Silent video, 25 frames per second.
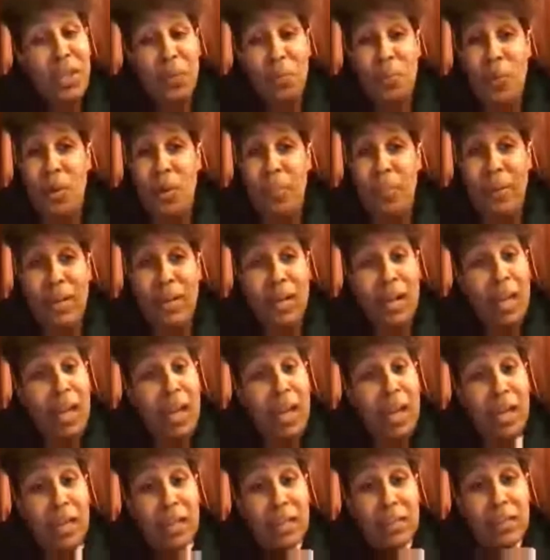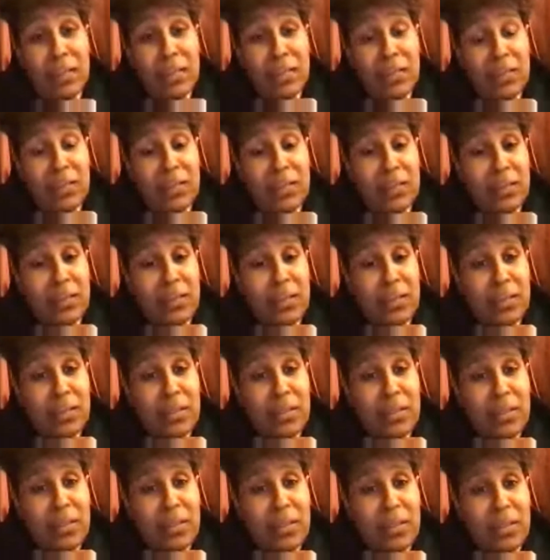it won't be the last.
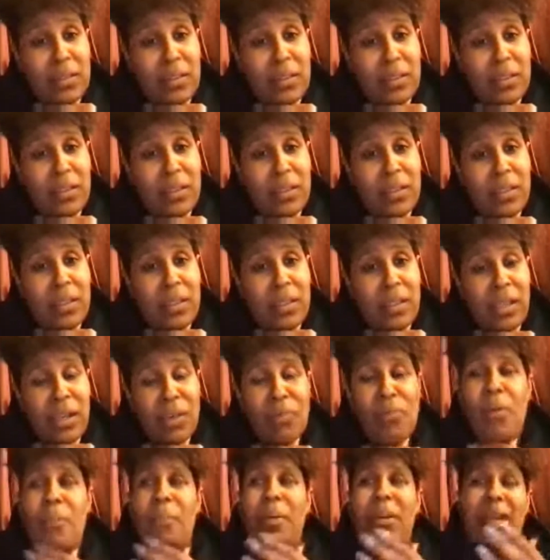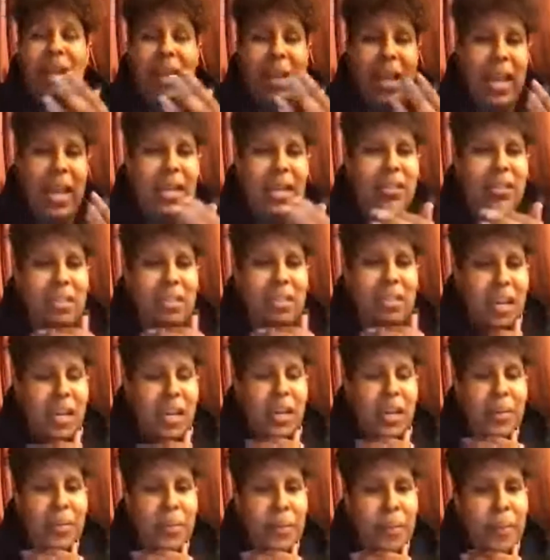It won't be the last
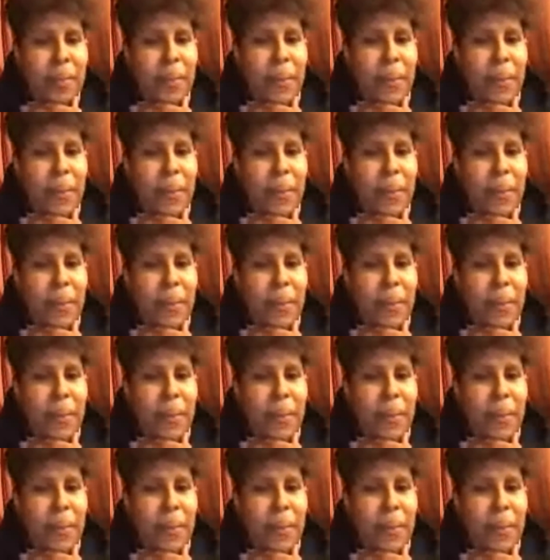time